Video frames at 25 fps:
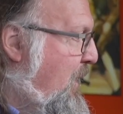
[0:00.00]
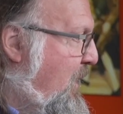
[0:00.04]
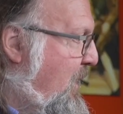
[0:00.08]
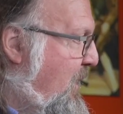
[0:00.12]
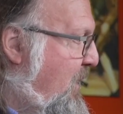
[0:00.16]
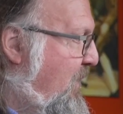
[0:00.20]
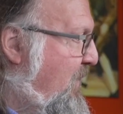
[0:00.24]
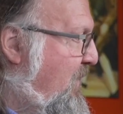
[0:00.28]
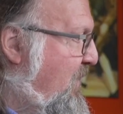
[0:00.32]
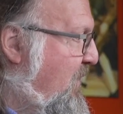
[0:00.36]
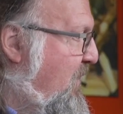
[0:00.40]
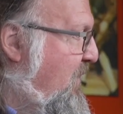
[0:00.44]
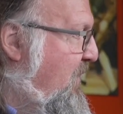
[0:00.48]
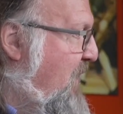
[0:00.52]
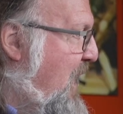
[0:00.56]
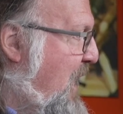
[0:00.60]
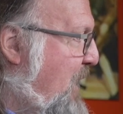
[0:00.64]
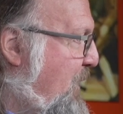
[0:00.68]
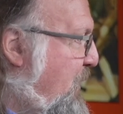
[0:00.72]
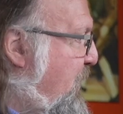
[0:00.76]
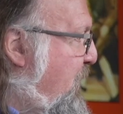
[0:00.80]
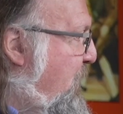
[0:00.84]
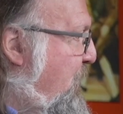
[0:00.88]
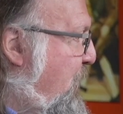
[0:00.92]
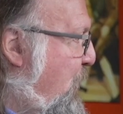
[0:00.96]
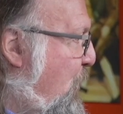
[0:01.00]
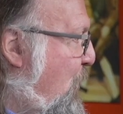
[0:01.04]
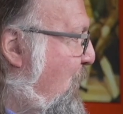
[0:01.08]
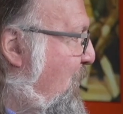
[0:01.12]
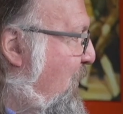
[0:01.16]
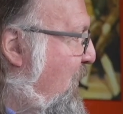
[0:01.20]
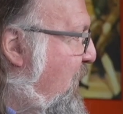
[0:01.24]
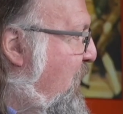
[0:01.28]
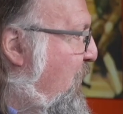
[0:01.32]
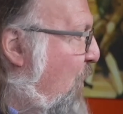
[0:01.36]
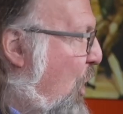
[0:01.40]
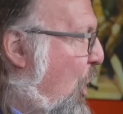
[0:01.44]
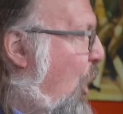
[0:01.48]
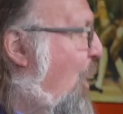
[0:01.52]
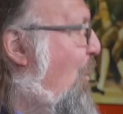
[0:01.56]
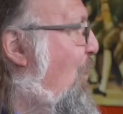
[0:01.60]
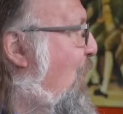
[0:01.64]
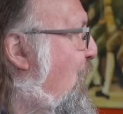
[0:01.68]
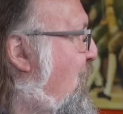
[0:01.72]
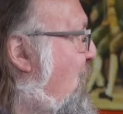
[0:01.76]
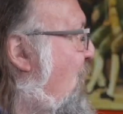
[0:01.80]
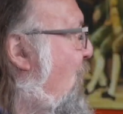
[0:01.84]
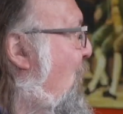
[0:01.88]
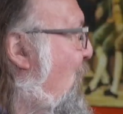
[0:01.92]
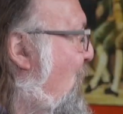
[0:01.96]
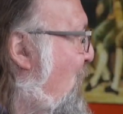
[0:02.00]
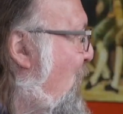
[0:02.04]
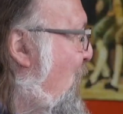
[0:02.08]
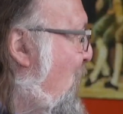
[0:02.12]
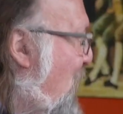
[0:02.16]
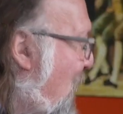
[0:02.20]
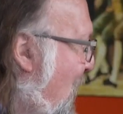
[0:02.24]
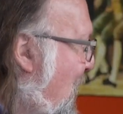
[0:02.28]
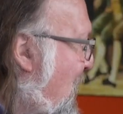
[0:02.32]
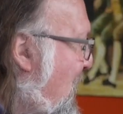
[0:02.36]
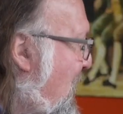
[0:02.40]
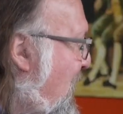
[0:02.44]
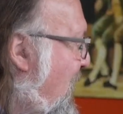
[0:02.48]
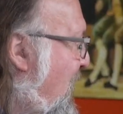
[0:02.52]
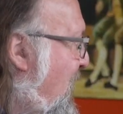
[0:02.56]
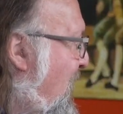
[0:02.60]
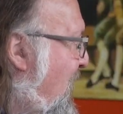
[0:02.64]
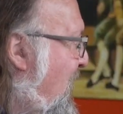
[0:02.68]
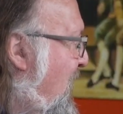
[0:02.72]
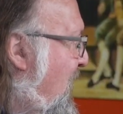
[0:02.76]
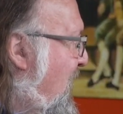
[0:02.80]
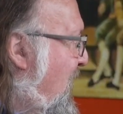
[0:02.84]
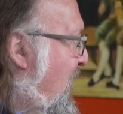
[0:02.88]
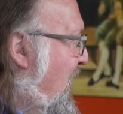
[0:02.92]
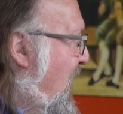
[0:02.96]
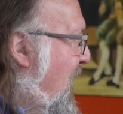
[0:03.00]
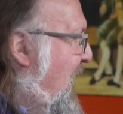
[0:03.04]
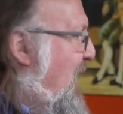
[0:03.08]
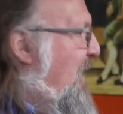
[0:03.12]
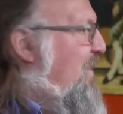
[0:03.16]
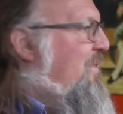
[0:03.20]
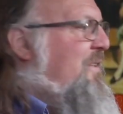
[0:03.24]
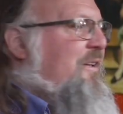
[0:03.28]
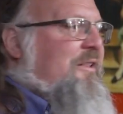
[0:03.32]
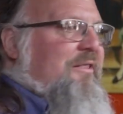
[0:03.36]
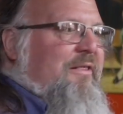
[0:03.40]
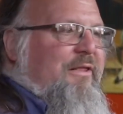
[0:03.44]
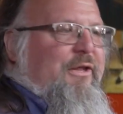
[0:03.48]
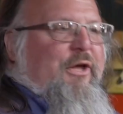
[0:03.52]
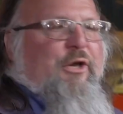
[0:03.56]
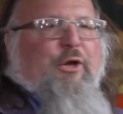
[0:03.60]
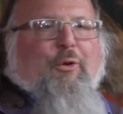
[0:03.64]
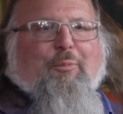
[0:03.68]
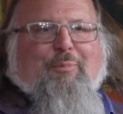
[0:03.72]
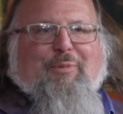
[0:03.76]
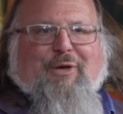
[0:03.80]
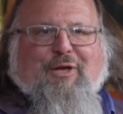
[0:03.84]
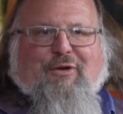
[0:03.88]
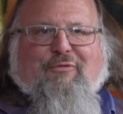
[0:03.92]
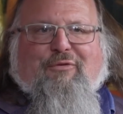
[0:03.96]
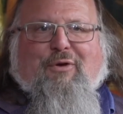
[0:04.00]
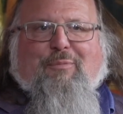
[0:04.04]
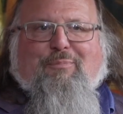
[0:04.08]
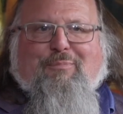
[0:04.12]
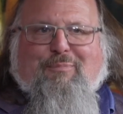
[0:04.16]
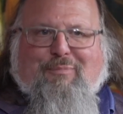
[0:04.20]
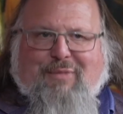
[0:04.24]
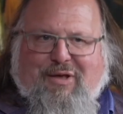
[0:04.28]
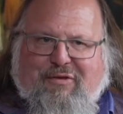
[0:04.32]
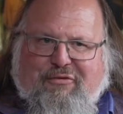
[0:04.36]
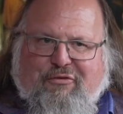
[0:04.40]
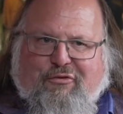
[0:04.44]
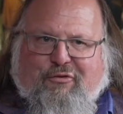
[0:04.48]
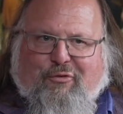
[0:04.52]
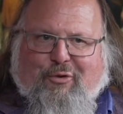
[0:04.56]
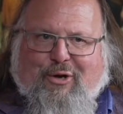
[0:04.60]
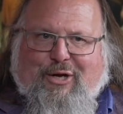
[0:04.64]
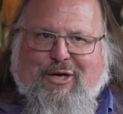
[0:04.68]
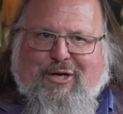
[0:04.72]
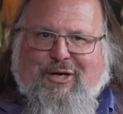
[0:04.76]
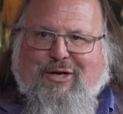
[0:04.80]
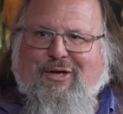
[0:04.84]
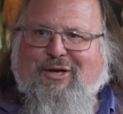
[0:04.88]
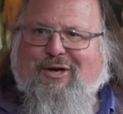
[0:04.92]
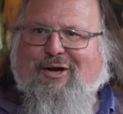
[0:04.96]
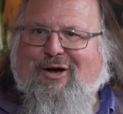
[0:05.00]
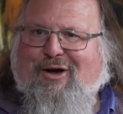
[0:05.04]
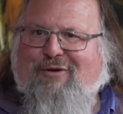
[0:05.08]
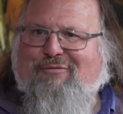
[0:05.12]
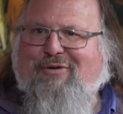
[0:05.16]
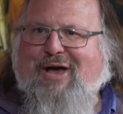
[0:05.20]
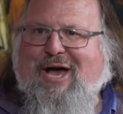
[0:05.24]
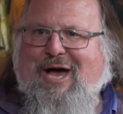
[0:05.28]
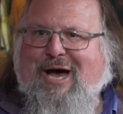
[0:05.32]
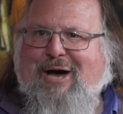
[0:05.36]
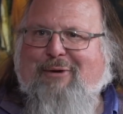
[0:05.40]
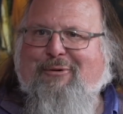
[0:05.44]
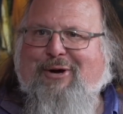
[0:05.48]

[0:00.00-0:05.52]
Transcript: in societal terms. It's almost overnight. And it's a little bit of a mystery of how